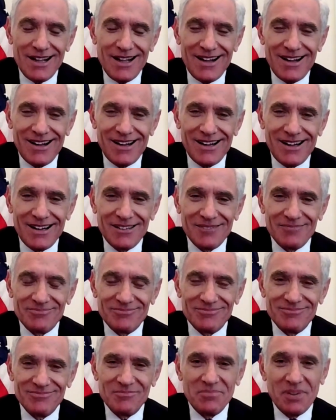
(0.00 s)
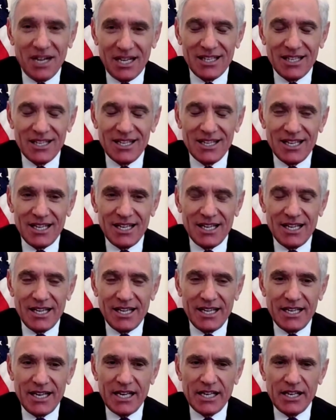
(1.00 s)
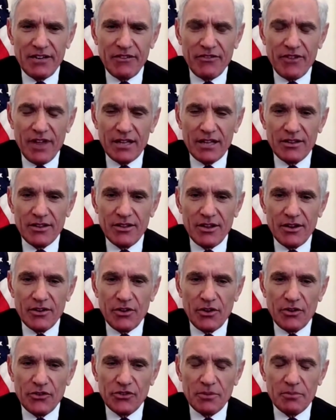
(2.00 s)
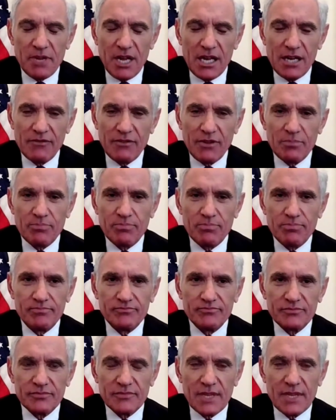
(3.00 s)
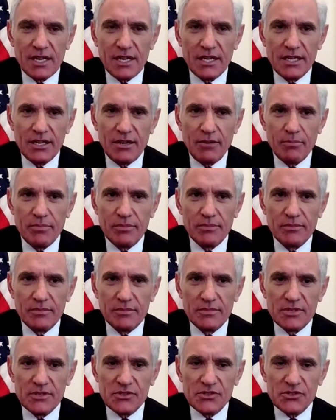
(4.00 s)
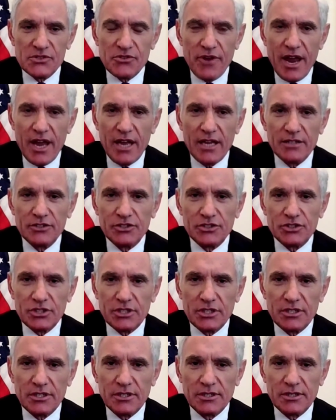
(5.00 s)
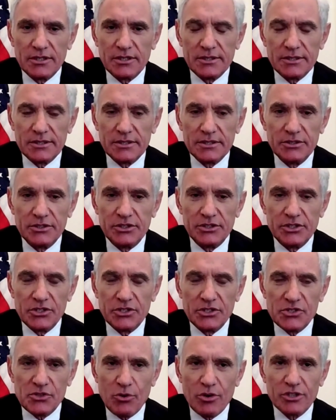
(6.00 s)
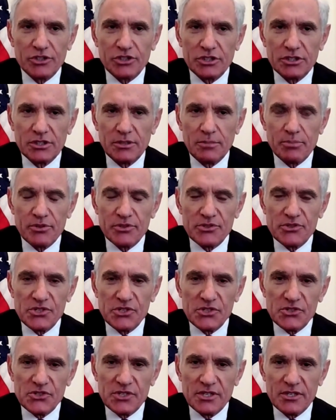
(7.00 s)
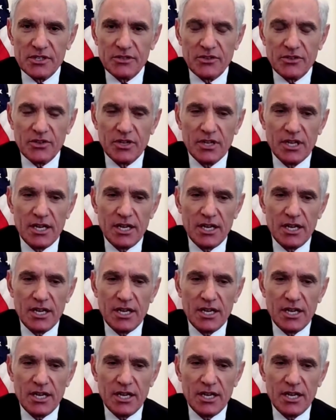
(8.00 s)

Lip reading: But in any event, there's some kind of a, strange distortion, a persistent